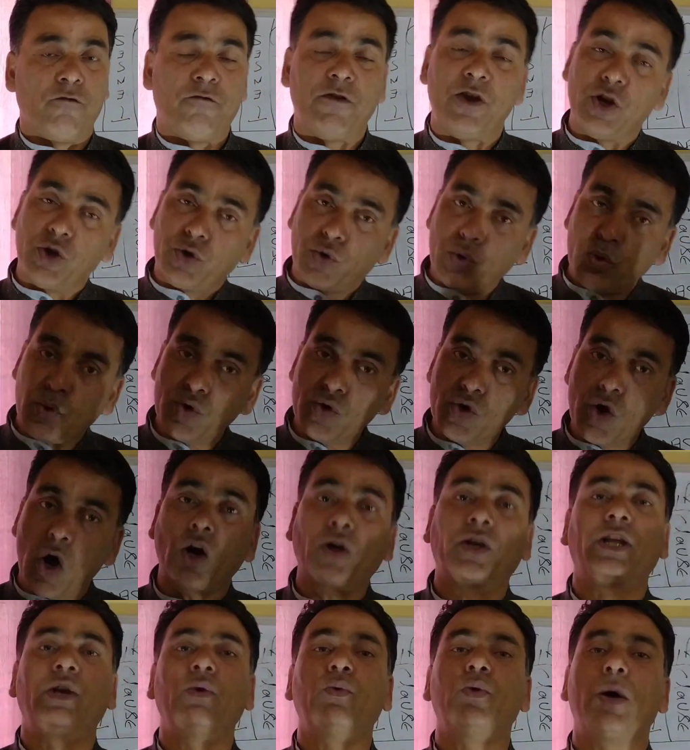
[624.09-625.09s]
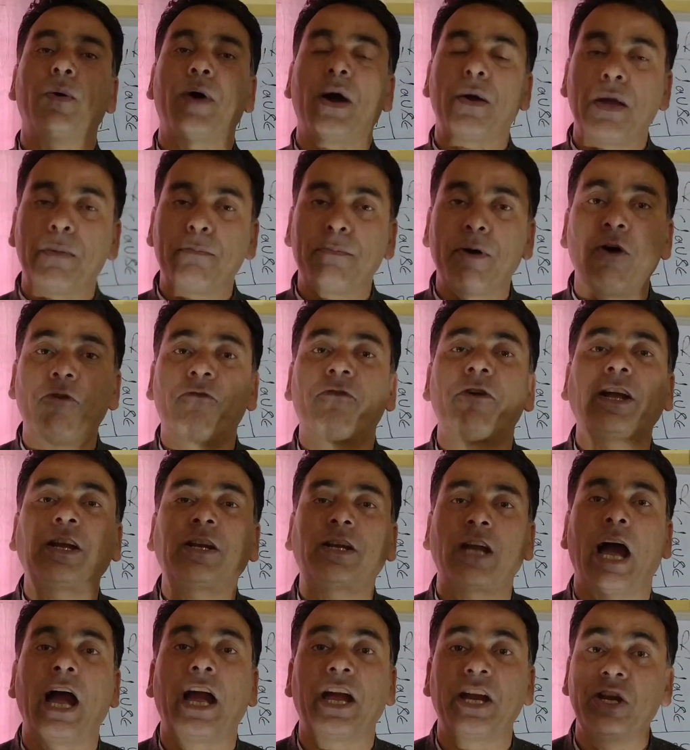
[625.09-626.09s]
We do not give the
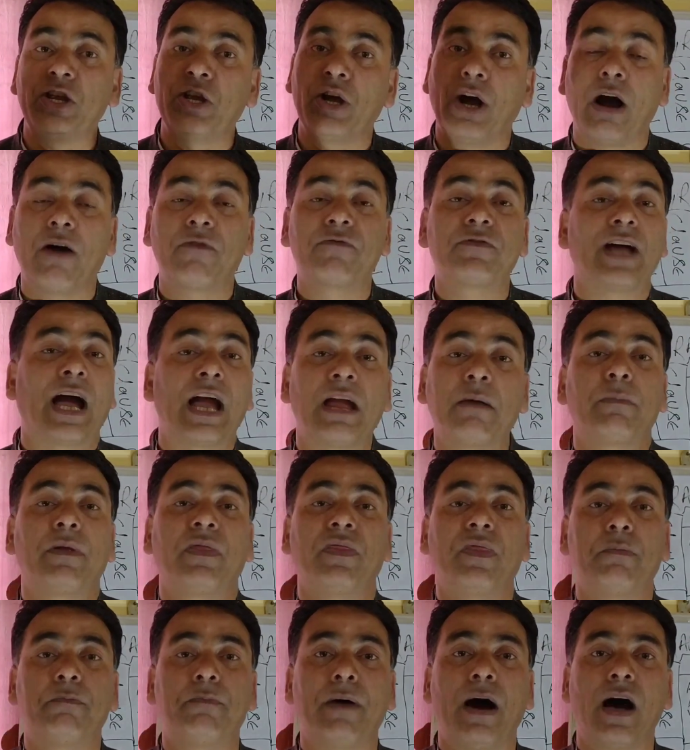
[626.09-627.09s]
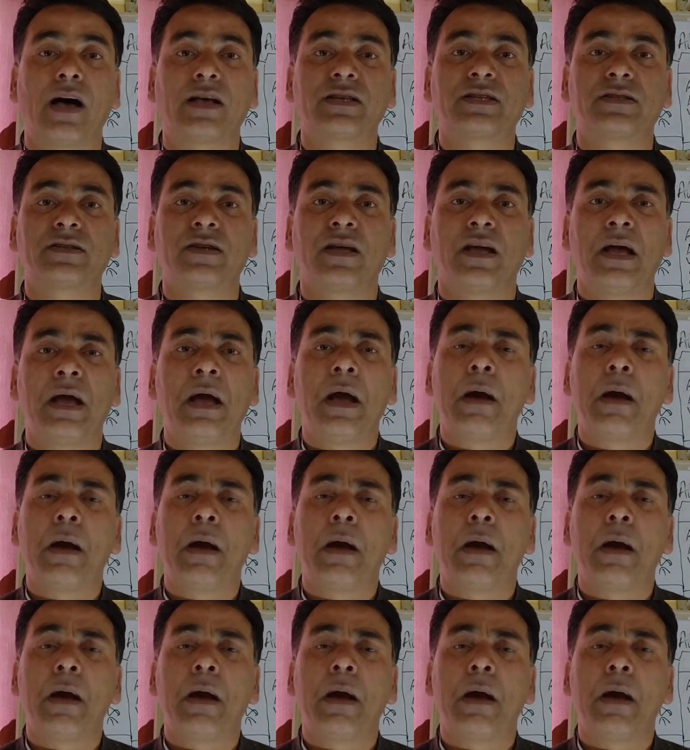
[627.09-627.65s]
perfect idea of time in the past.